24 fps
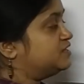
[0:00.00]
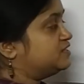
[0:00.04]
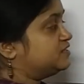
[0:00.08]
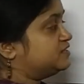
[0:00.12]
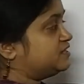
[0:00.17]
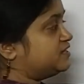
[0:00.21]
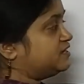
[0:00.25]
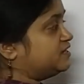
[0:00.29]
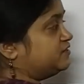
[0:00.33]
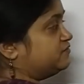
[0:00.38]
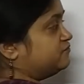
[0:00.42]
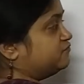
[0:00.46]

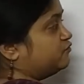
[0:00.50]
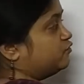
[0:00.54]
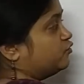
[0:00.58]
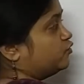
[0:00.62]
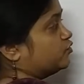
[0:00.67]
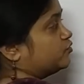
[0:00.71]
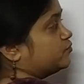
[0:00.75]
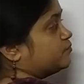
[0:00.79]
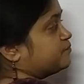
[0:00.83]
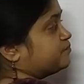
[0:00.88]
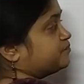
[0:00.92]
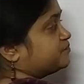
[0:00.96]
Therefore,
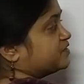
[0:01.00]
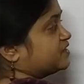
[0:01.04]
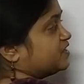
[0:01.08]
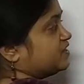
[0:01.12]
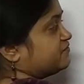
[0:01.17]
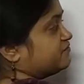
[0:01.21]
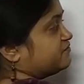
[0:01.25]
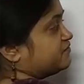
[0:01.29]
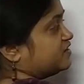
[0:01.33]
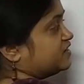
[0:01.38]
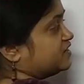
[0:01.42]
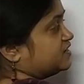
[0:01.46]

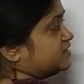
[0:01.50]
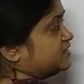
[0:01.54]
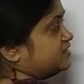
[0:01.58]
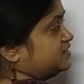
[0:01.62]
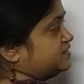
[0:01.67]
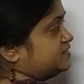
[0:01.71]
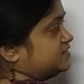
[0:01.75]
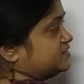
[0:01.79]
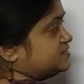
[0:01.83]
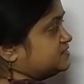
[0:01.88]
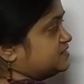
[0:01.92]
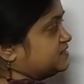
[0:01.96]
if current
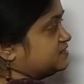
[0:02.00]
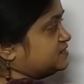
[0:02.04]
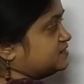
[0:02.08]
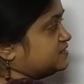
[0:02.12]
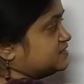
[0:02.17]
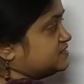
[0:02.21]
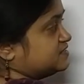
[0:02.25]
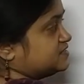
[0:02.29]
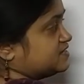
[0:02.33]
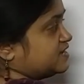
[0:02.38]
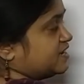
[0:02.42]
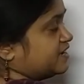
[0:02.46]
is in
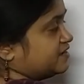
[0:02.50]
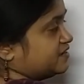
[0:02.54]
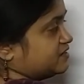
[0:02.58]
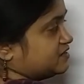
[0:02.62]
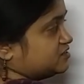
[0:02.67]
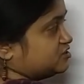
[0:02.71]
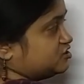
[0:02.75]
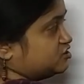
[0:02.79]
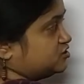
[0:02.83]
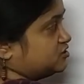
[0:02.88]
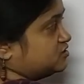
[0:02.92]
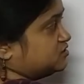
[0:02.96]
this
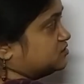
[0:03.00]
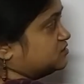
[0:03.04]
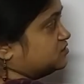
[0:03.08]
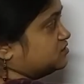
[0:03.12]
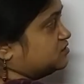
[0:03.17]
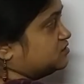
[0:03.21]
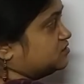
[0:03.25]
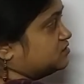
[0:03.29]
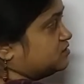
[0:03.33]
direction